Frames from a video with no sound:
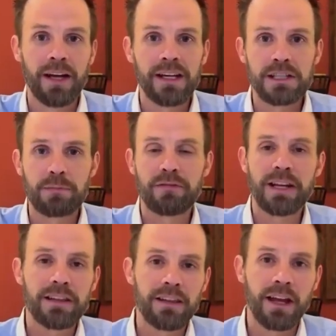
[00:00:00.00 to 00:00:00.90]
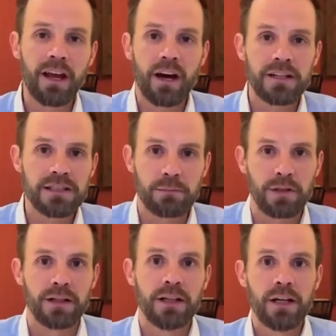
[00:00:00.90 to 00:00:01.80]
is to prevent the
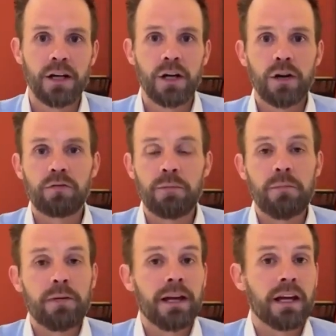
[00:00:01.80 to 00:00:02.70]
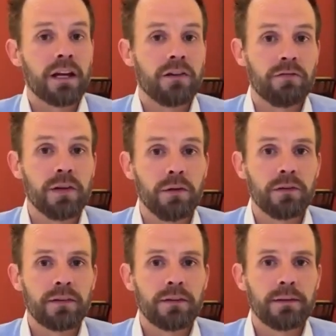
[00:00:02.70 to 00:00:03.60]
customer from being confused.